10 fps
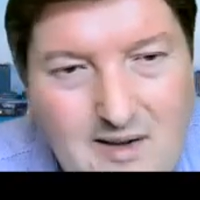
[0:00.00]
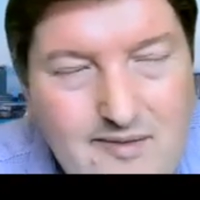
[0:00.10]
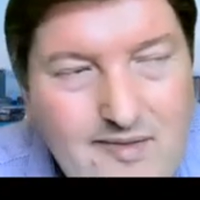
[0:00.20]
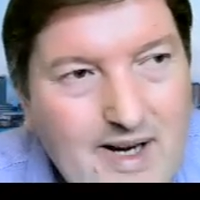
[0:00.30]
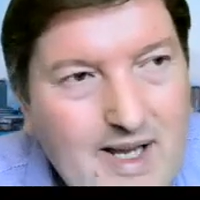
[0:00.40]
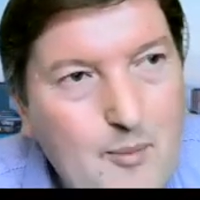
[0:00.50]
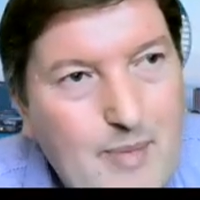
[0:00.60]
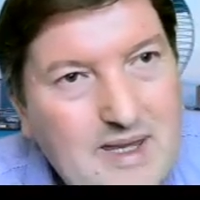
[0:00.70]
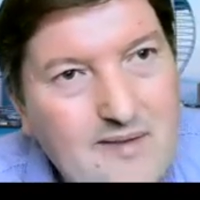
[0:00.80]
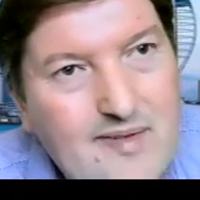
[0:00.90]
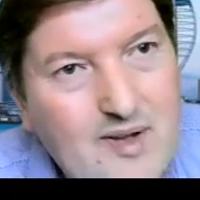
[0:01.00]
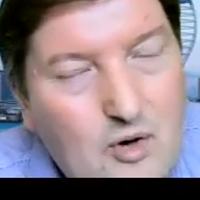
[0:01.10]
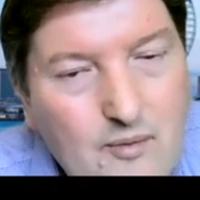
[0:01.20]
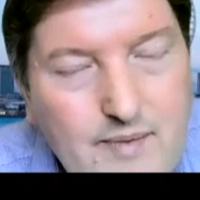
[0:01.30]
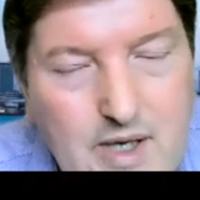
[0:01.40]
finding it a bit
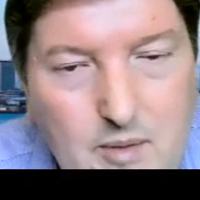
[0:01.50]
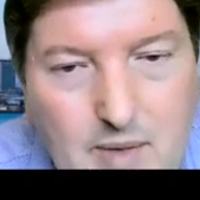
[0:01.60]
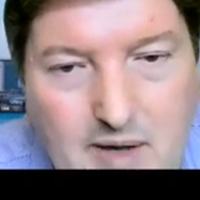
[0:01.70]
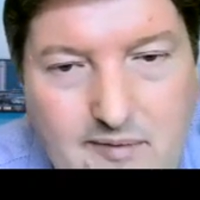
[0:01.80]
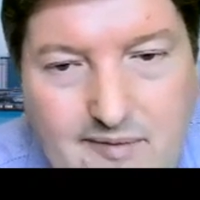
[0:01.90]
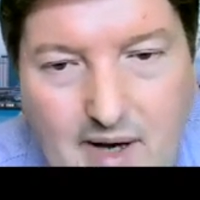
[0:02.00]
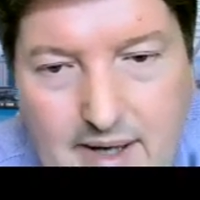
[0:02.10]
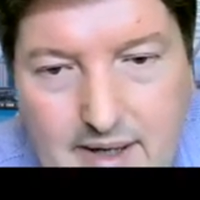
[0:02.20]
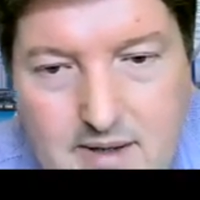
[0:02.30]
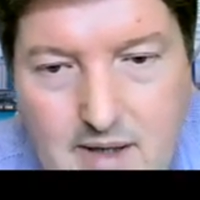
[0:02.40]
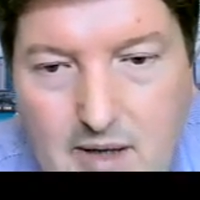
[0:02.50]
difficult, then you might find,